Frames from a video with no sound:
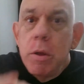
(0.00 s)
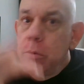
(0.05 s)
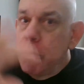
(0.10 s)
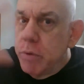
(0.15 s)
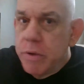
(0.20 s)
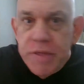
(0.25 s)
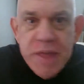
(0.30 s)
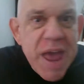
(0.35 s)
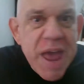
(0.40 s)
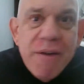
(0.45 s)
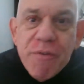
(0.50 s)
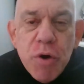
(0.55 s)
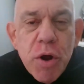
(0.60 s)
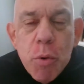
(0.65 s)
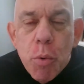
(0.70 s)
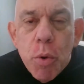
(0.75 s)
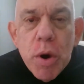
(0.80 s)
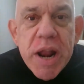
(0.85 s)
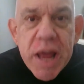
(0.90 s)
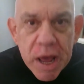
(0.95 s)
with
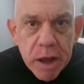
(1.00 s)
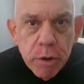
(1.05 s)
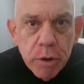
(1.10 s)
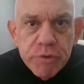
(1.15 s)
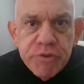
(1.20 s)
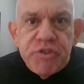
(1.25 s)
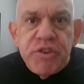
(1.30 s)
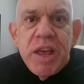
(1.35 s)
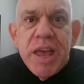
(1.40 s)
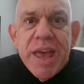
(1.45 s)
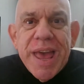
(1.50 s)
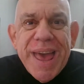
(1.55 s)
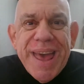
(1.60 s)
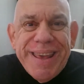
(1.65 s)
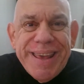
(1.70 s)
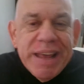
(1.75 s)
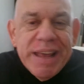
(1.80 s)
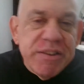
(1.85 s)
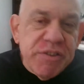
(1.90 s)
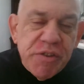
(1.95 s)
everyone else and
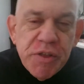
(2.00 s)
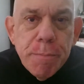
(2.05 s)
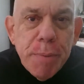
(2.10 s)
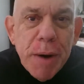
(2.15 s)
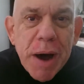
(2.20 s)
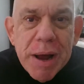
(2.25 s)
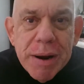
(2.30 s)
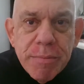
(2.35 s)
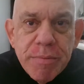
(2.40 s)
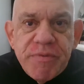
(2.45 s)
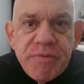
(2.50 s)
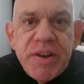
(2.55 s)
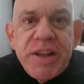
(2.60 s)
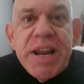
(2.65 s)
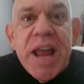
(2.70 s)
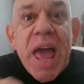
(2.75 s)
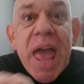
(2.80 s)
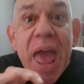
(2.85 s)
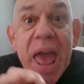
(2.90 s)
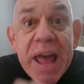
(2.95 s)
get to the bottom of it
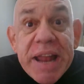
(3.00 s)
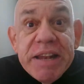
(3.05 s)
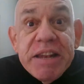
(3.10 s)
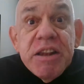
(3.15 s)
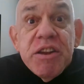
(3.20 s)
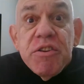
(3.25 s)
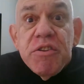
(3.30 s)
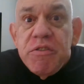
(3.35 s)
and